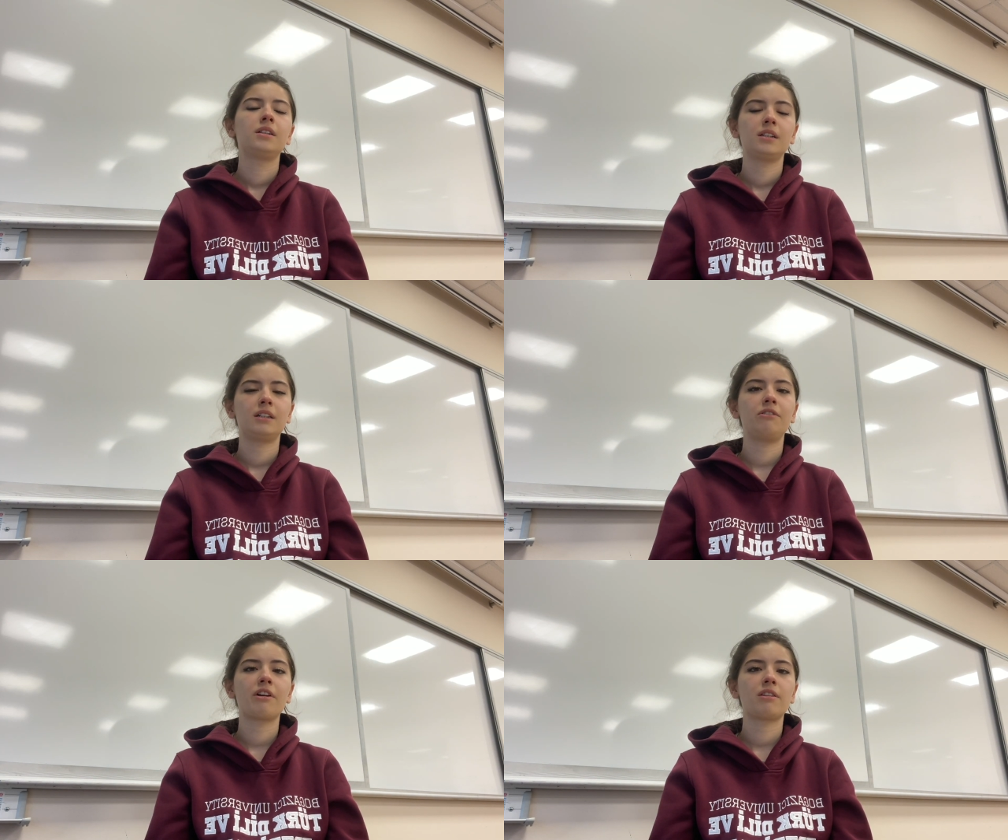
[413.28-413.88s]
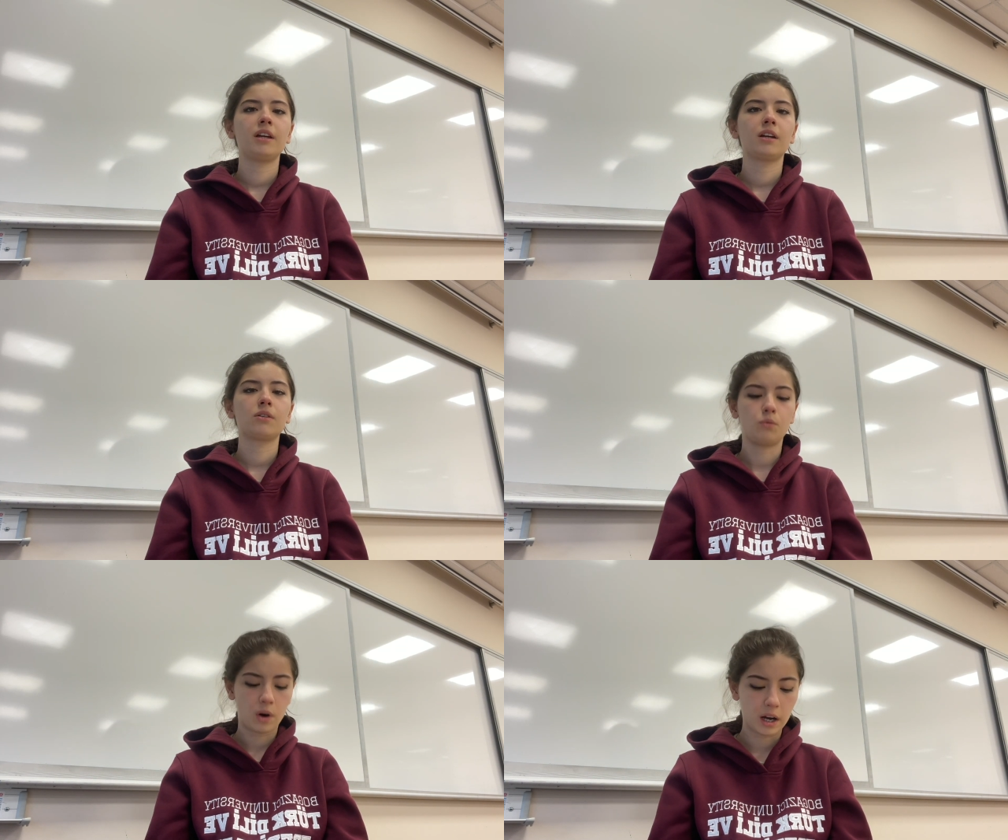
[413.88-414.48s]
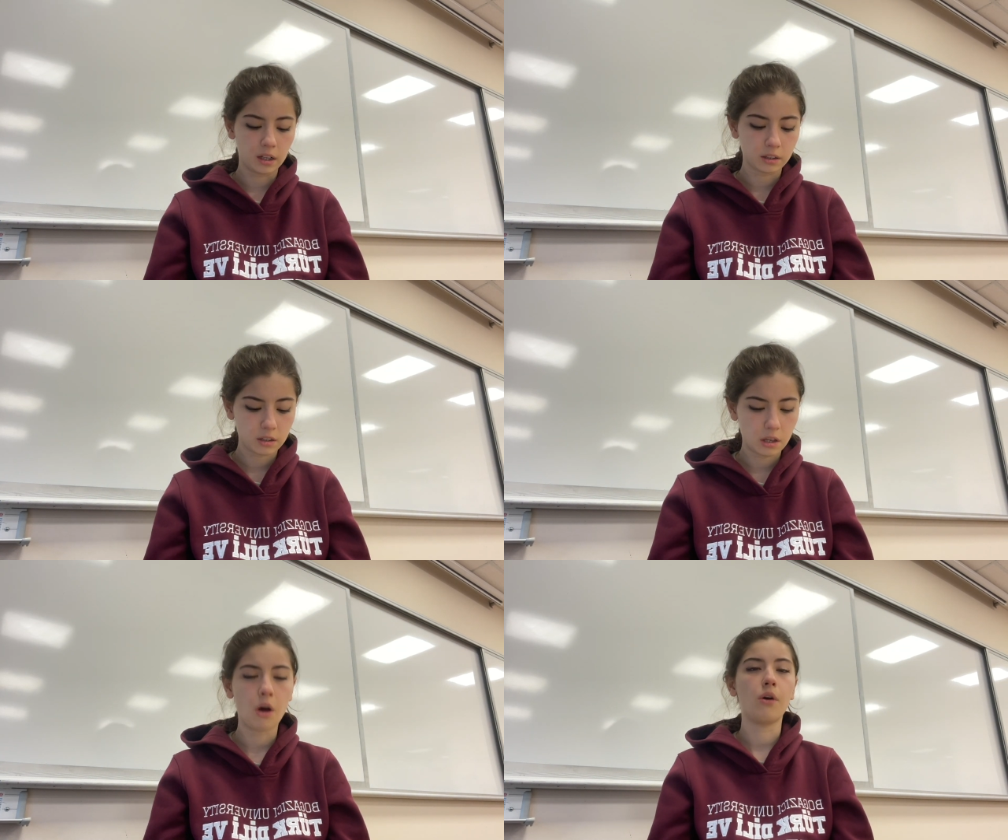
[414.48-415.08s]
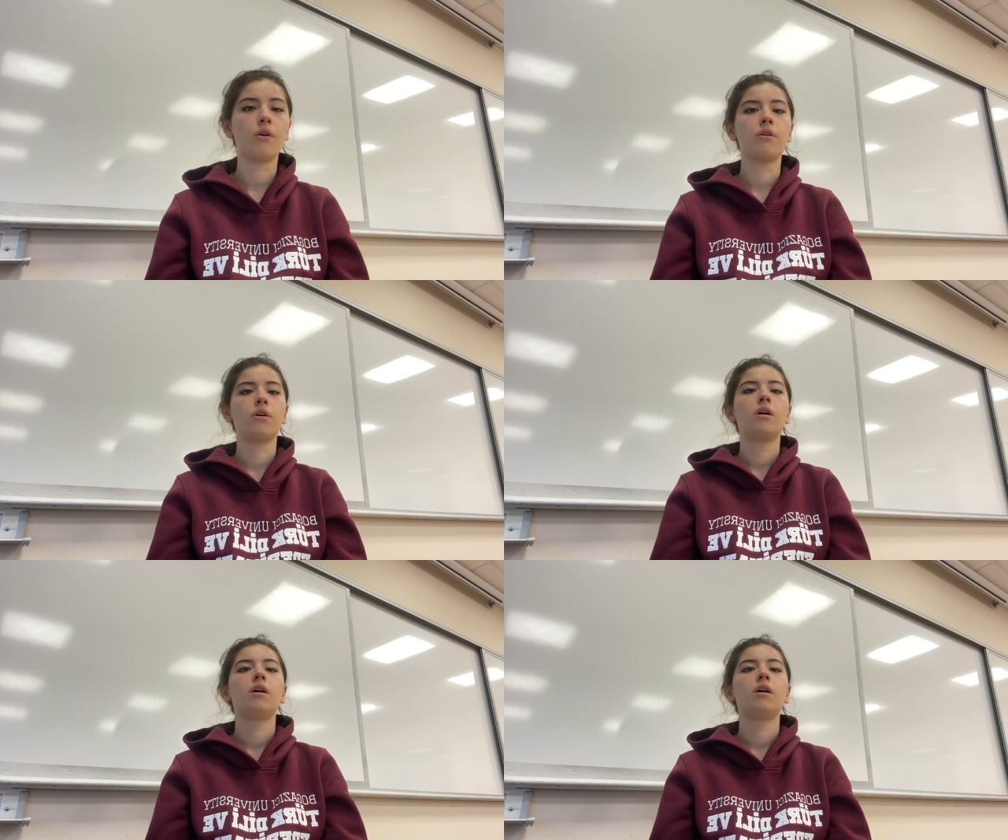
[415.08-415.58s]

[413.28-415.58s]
Everything felt so